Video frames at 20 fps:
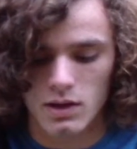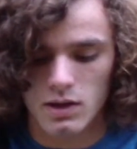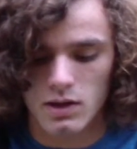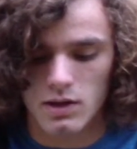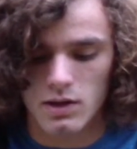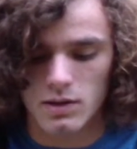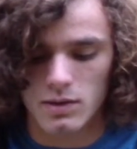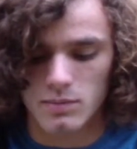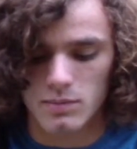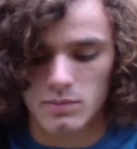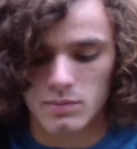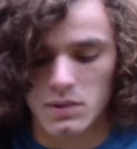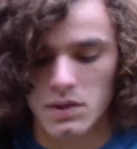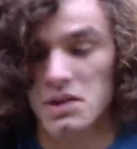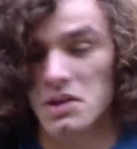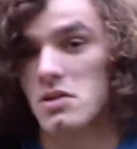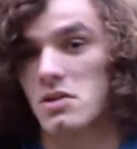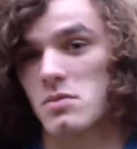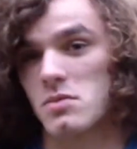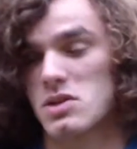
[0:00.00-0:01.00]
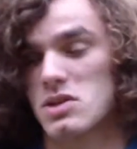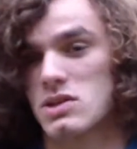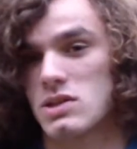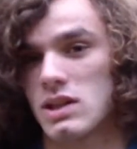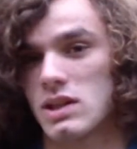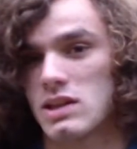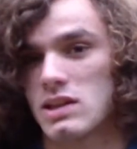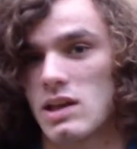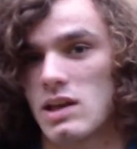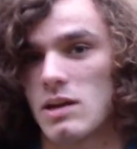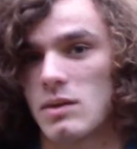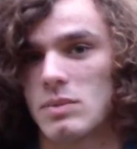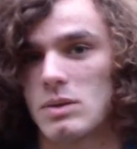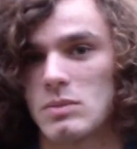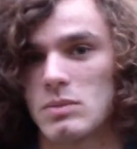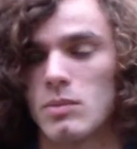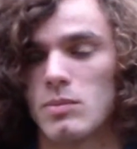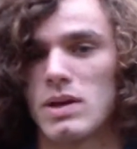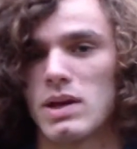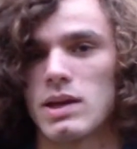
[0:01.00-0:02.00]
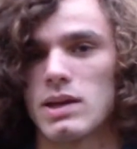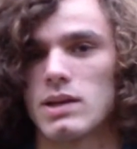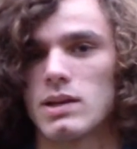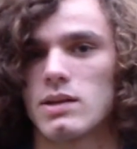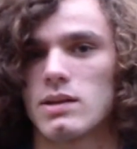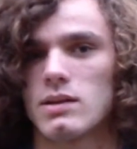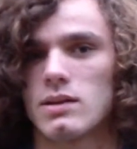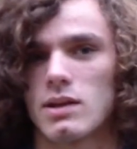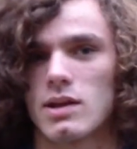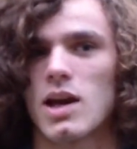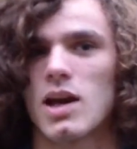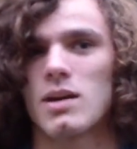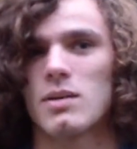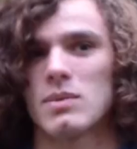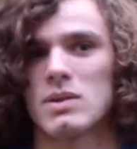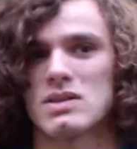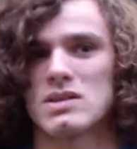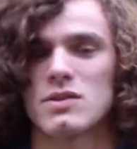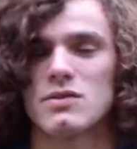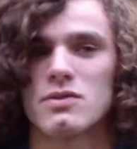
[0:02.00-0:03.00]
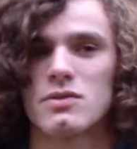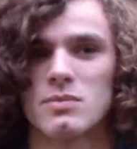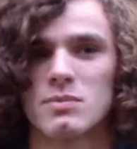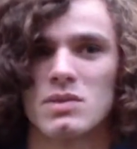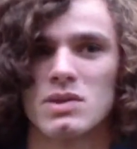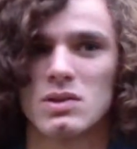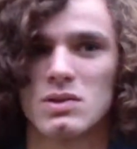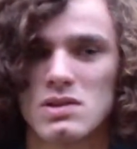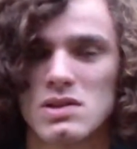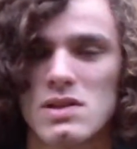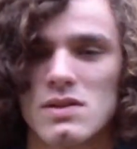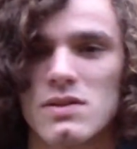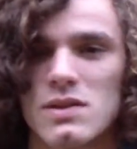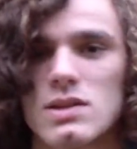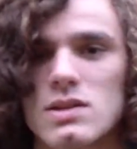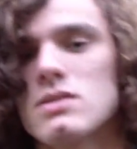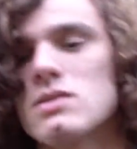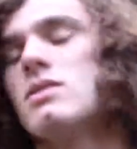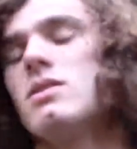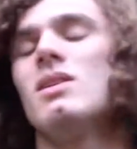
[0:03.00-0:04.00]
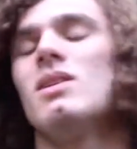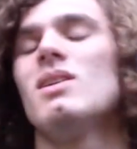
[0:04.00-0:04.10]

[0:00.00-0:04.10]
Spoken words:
Another mistake that people make, and I myself am guilty of this,